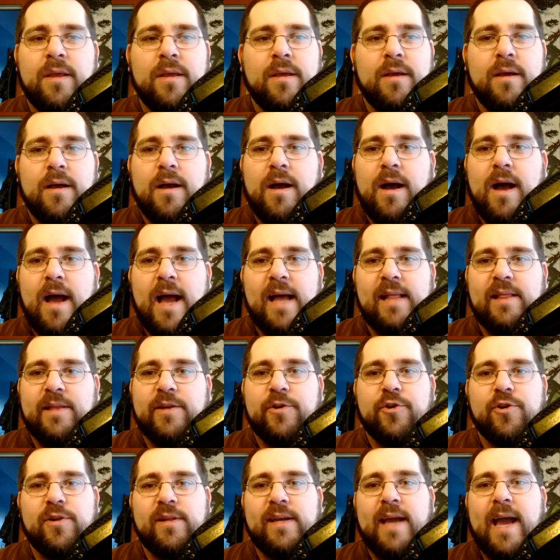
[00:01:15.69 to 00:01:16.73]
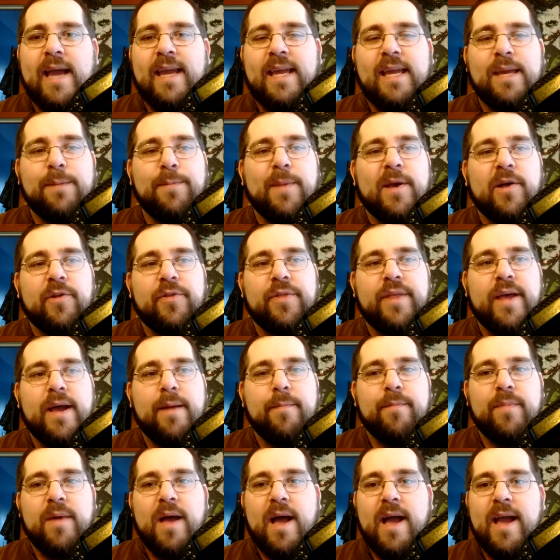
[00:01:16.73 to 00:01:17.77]
Literally, I emailed
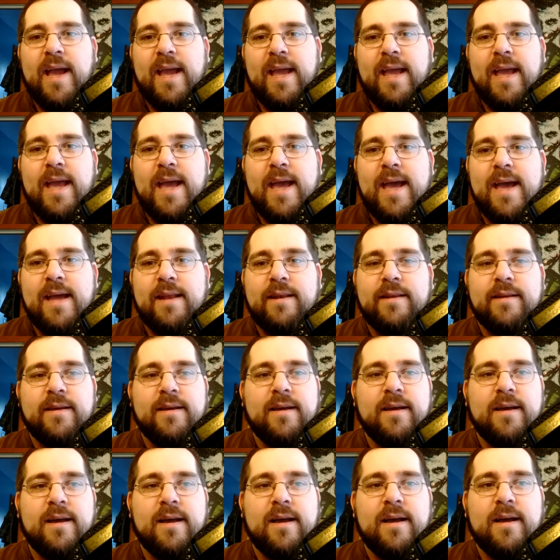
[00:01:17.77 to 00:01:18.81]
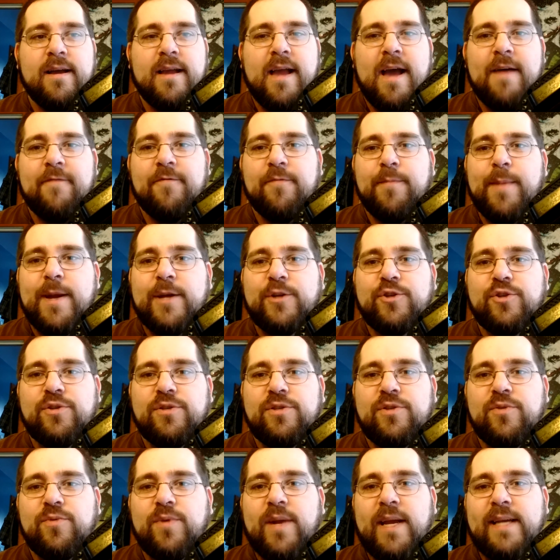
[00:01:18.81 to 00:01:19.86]
them. I had a confirmation
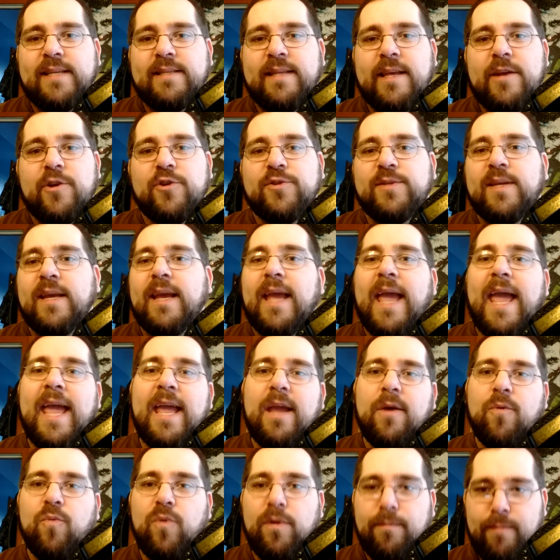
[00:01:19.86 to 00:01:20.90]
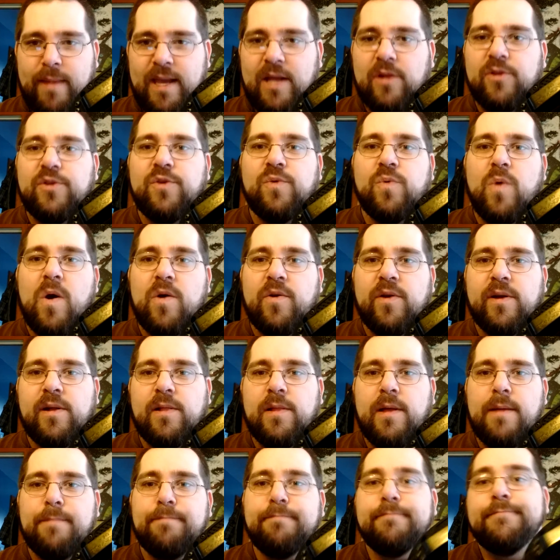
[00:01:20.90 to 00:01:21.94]
2 days later saying, hey, we mailed you out a
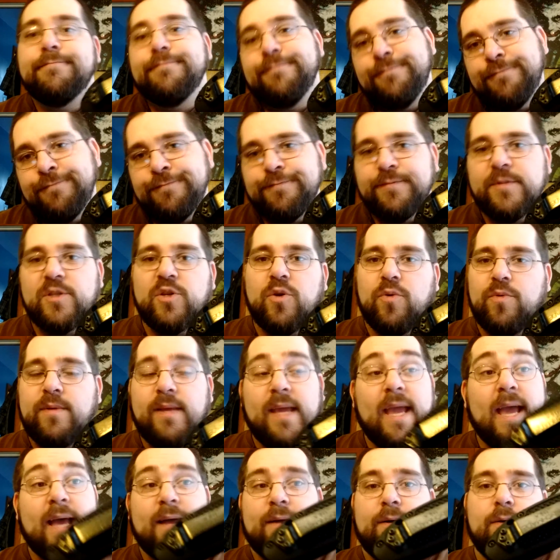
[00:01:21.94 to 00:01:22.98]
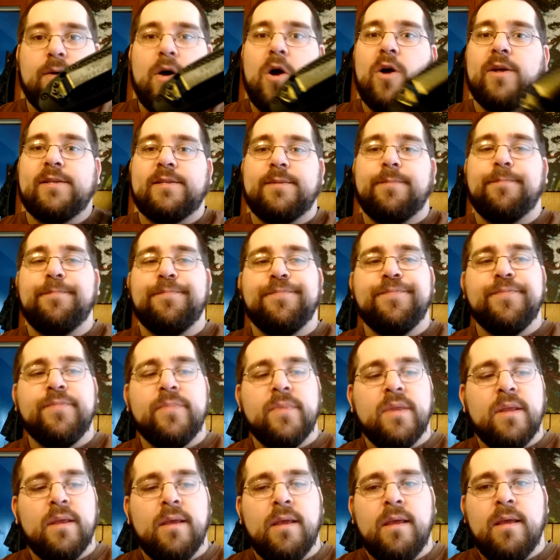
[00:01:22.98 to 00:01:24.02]
clip. So, yeah, awesome.
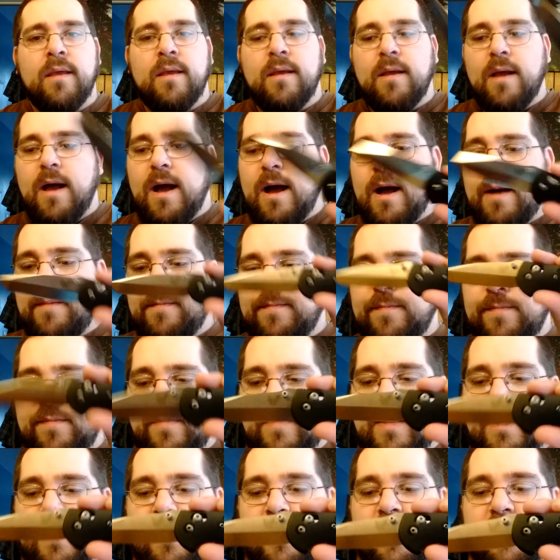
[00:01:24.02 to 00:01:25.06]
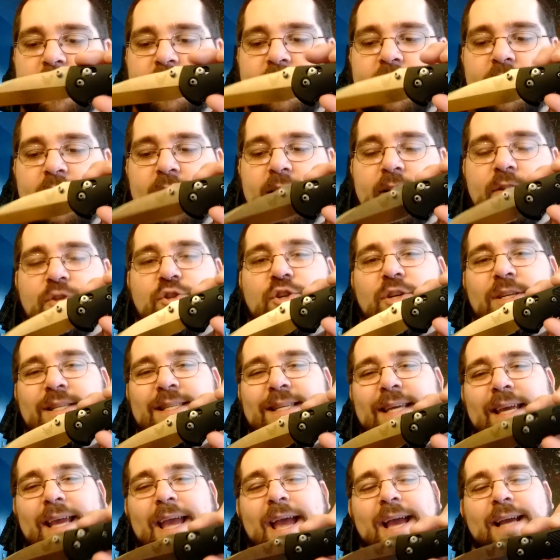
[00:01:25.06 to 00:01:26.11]
It is a
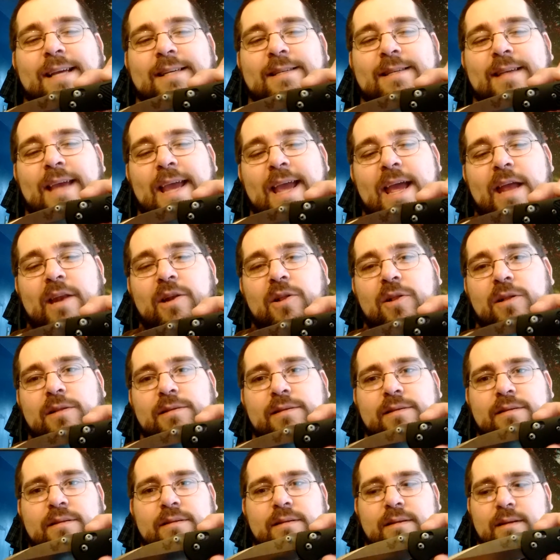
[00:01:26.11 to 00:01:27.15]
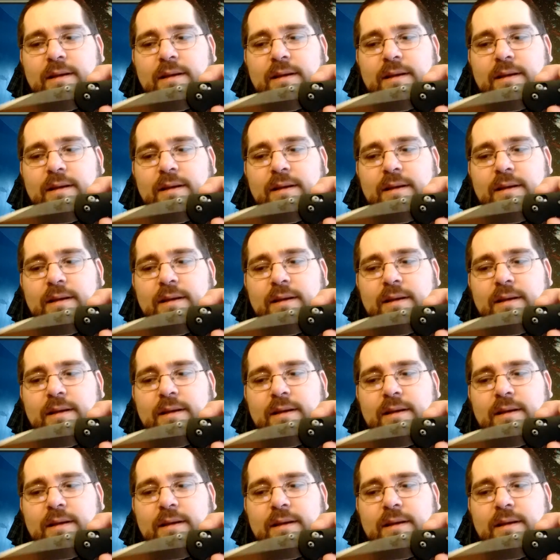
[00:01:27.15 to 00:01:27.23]
GTX handles.